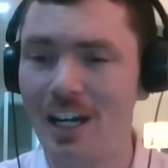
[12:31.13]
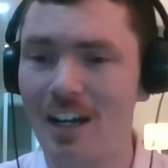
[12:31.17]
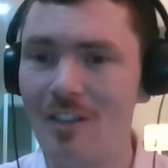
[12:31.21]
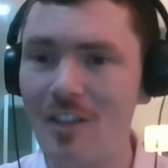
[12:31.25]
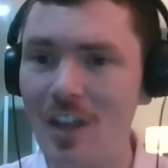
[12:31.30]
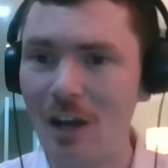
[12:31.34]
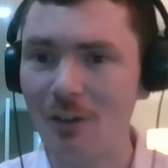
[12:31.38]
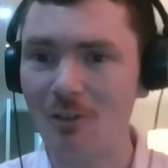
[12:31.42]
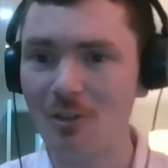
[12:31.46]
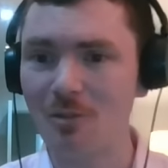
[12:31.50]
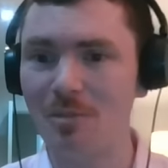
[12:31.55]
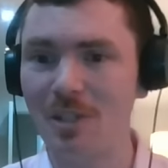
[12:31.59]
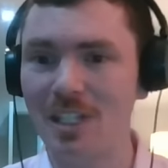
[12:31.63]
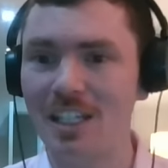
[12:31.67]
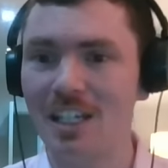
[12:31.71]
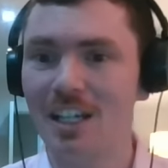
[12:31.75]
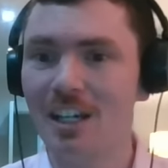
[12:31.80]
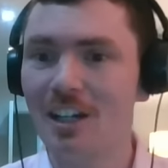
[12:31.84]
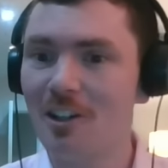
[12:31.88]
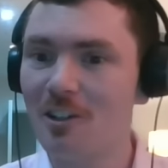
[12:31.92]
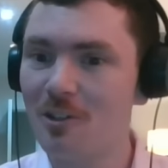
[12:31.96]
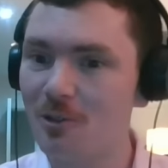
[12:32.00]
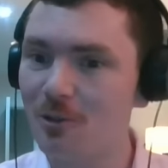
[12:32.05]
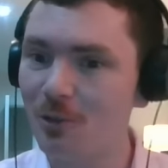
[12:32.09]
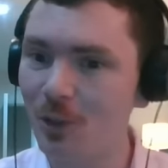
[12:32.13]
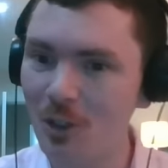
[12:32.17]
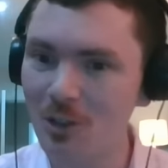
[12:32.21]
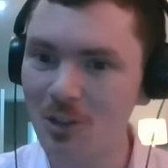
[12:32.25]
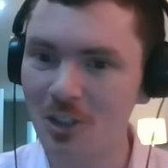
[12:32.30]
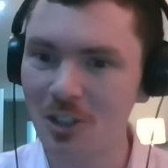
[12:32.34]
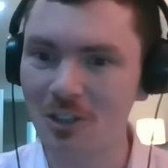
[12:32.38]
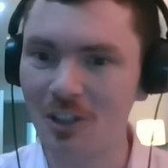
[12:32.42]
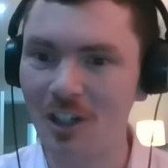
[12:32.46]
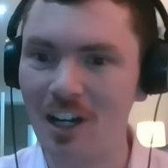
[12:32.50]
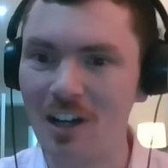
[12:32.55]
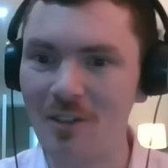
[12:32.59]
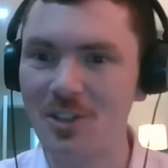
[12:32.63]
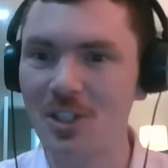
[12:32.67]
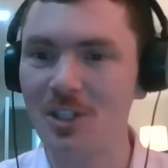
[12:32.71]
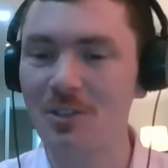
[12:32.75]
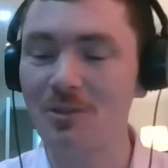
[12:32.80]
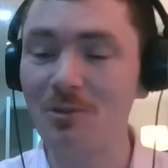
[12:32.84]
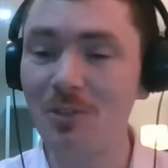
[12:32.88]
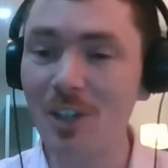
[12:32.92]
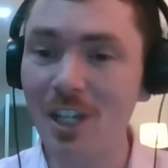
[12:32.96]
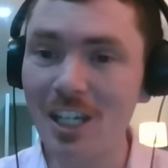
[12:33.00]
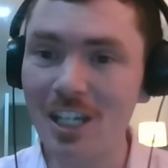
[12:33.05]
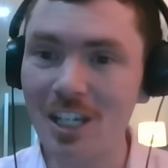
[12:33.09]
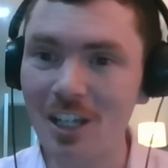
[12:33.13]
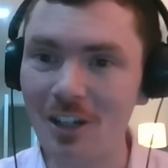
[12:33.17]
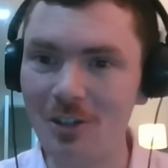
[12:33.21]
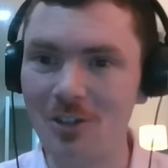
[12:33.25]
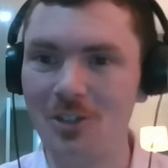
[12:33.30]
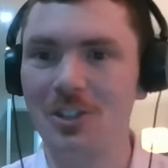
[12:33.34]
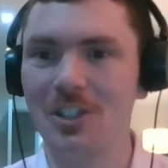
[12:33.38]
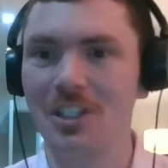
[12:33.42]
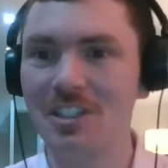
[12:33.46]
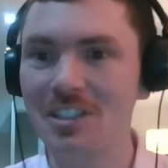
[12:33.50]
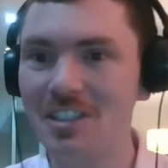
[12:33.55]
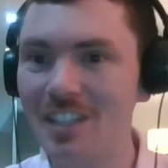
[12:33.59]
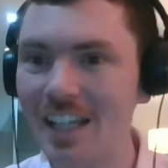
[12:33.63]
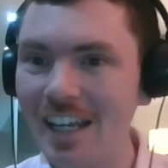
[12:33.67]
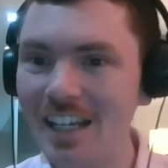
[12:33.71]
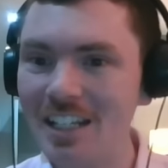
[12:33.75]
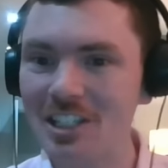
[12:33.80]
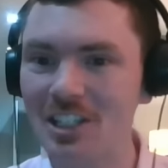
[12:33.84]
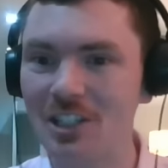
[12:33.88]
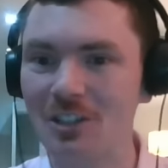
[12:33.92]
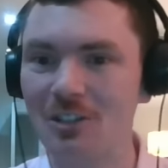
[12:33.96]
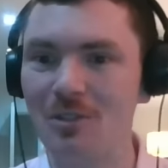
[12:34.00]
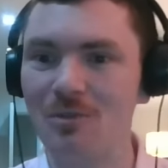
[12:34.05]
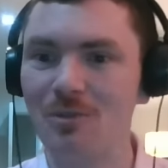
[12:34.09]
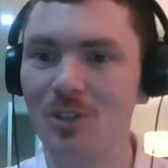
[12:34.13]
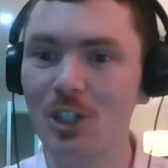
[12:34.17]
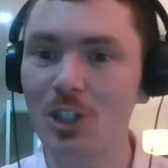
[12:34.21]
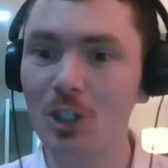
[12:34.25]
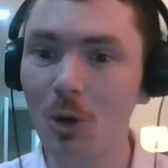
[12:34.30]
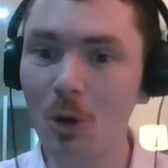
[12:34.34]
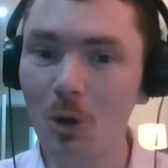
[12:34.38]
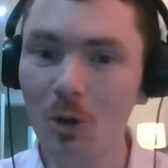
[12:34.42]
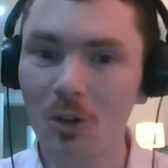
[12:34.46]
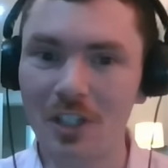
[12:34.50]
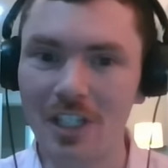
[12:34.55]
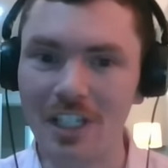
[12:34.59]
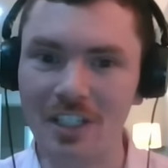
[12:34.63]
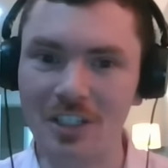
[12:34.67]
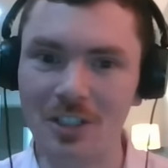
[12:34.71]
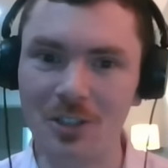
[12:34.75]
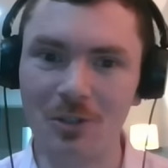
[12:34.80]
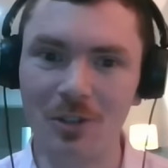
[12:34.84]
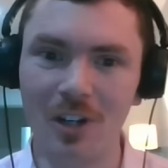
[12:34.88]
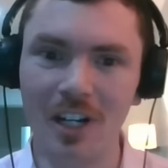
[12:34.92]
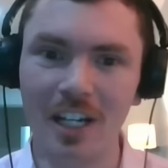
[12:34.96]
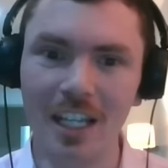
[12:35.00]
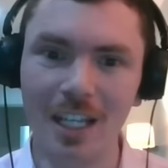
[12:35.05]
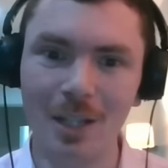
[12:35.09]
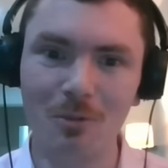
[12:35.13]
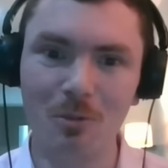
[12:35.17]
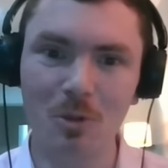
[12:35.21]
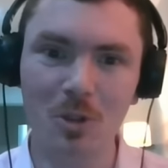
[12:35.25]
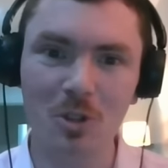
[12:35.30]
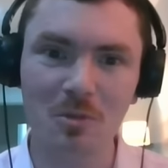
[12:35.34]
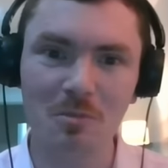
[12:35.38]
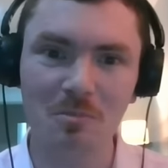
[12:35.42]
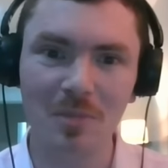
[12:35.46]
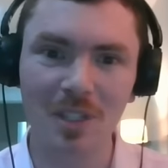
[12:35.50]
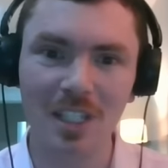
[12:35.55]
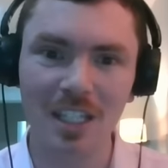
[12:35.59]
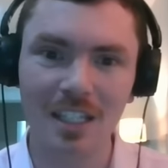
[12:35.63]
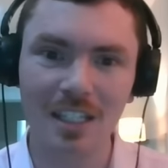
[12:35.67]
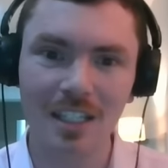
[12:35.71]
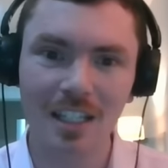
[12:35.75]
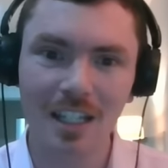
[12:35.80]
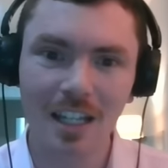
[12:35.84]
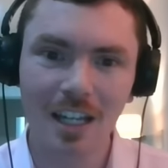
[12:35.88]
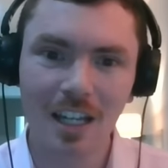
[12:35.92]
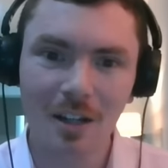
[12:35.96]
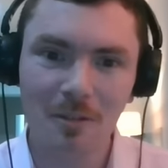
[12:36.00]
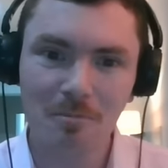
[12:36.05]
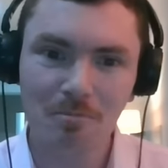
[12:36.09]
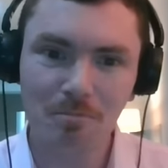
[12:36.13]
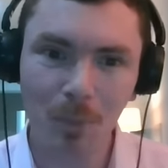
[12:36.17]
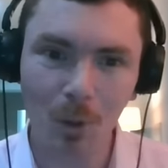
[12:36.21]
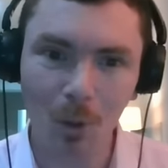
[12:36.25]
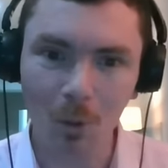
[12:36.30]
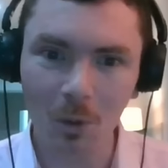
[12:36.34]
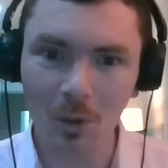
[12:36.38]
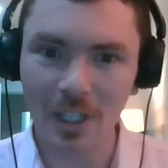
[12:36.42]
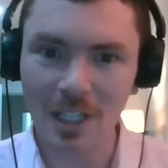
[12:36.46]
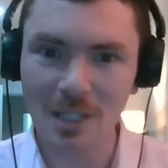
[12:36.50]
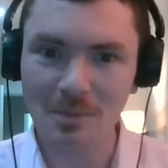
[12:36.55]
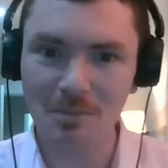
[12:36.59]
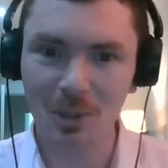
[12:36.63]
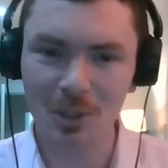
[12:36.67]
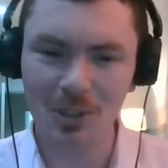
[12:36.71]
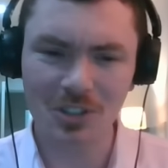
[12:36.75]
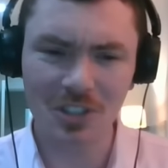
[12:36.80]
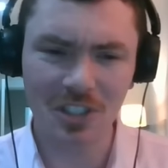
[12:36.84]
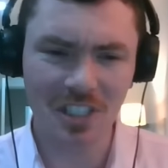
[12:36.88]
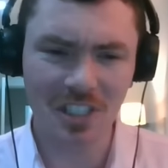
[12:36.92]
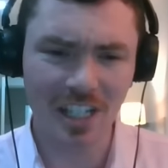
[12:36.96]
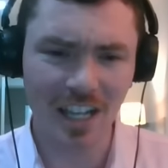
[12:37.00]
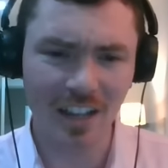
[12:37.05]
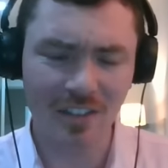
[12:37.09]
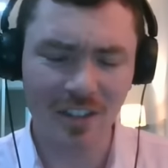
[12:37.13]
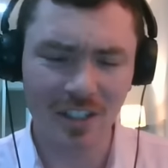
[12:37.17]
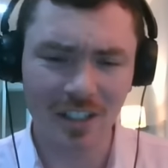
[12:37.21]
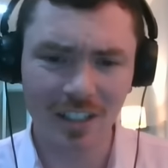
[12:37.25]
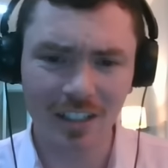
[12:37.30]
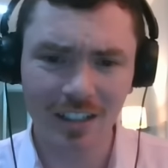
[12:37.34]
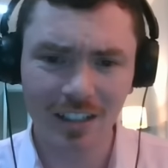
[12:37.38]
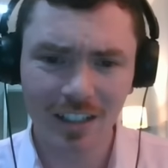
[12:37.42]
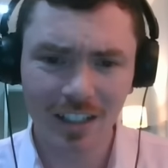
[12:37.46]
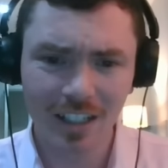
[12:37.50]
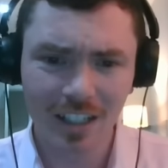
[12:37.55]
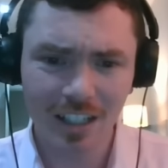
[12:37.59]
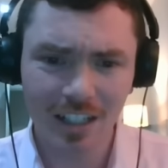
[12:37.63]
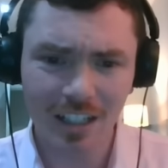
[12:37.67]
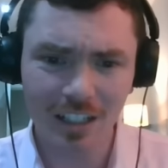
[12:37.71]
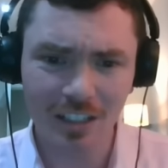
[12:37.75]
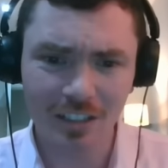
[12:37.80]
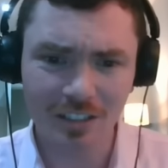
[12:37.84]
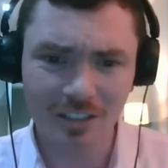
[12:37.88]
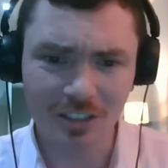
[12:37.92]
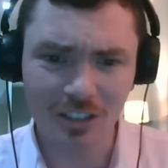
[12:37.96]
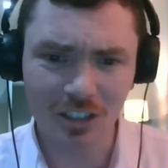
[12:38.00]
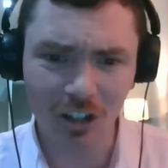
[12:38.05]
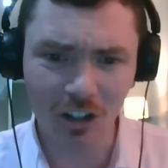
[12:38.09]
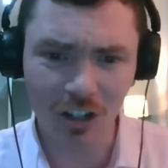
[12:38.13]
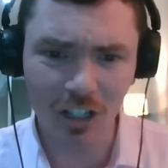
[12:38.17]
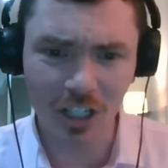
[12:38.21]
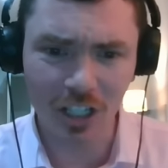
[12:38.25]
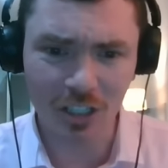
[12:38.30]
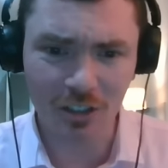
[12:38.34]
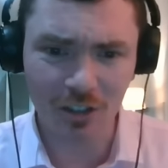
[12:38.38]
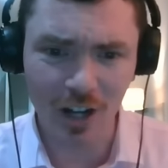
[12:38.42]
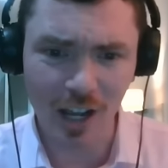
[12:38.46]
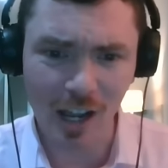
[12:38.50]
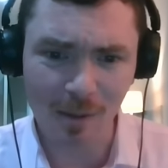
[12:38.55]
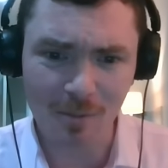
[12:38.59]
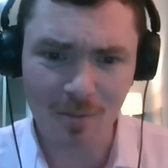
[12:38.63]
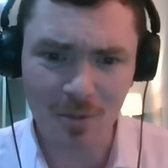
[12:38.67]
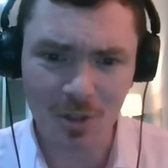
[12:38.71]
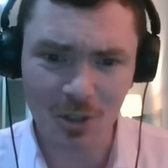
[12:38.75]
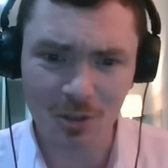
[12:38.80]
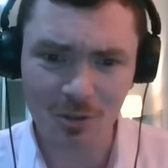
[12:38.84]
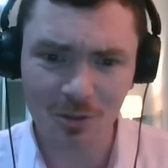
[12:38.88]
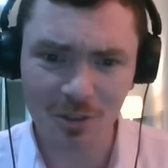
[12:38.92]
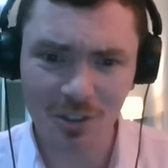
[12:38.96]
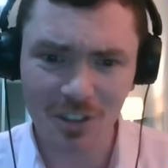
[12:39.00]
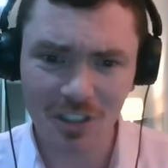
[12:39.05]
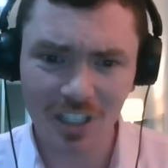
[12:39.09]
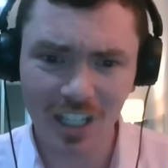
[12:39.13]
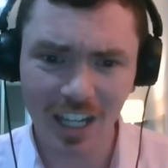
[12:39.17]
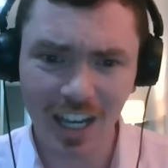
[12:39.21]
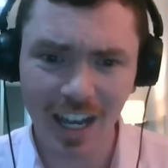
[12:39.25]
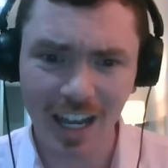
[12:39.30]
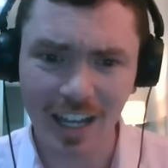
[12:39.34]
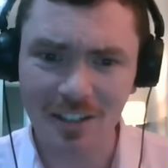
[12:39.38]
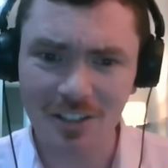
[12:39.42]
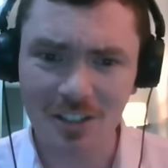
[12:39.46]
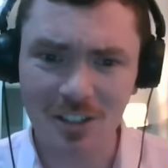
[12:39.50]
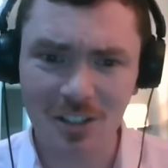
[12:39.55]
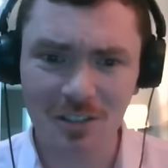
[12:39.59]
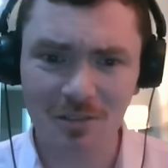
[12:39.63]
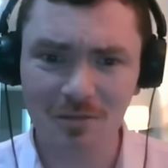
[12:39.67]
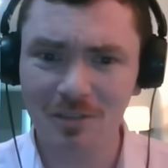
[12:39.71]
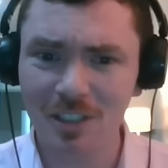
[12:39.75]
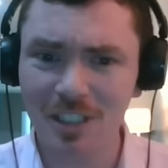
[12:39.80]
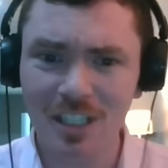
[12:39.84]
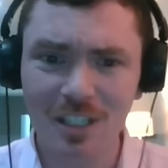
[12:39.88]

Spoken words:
And that would be photographs and videos and data and recordings, right? It wouldn't be poorly put together diagrams of cats.